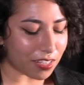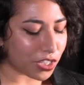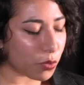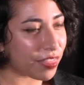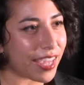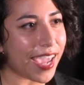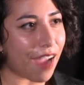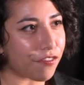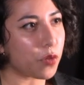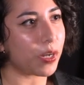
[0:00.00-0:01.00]
You think
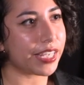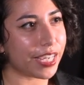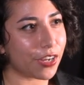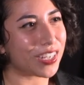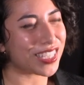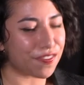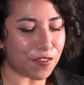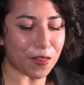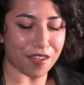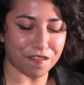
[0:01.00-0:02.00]
everyone here is
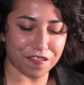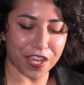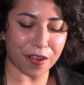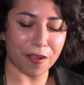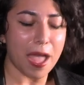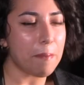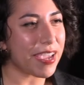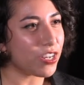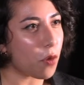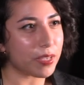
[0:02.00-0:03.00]
full of fear.
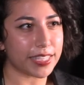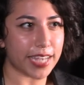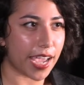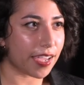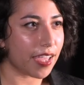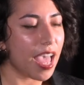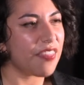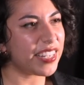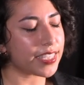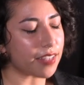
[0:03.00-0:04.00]
Make no mistake,
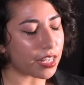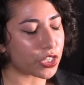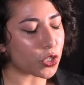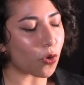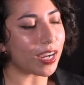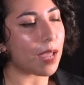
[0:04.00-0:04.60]
this is not a story